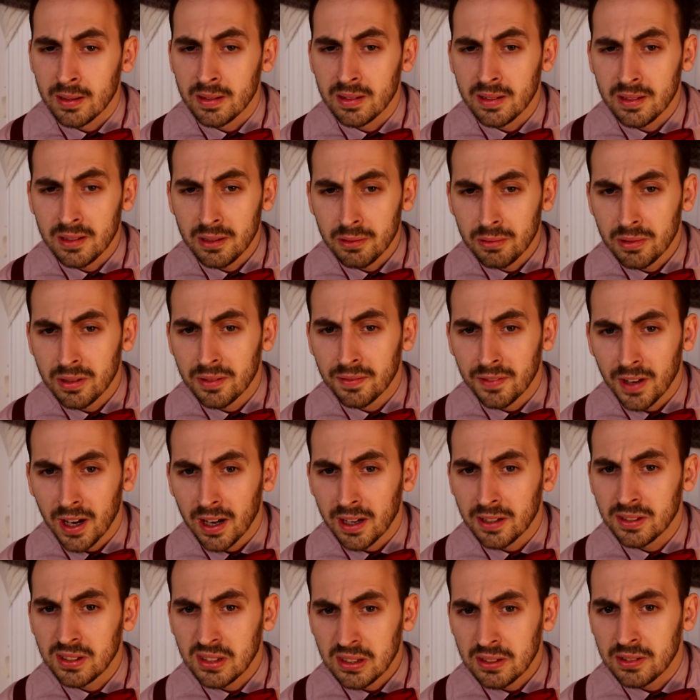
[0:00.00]
The
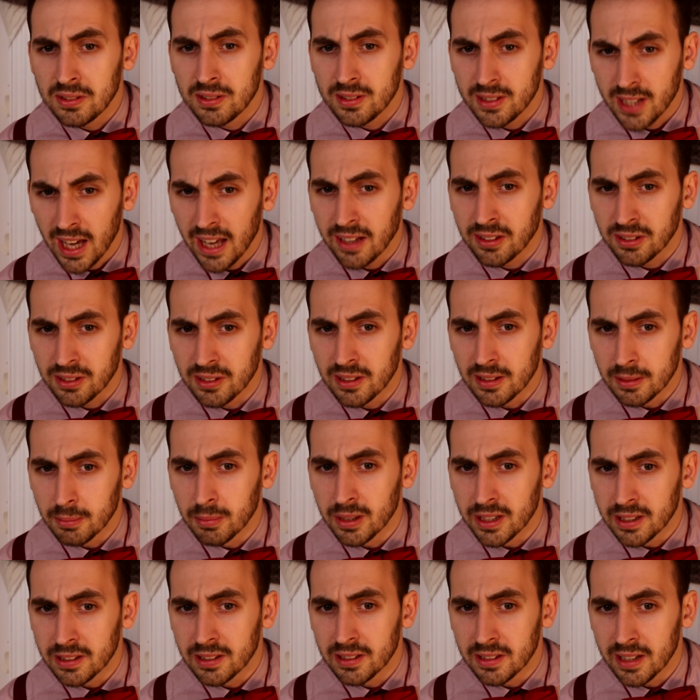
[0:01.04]
universe is testing
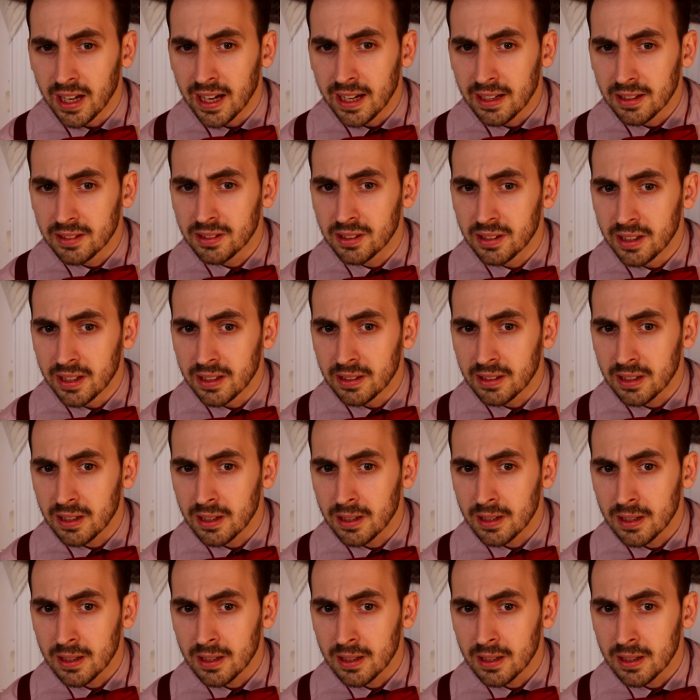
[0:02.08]
me today, isn't it?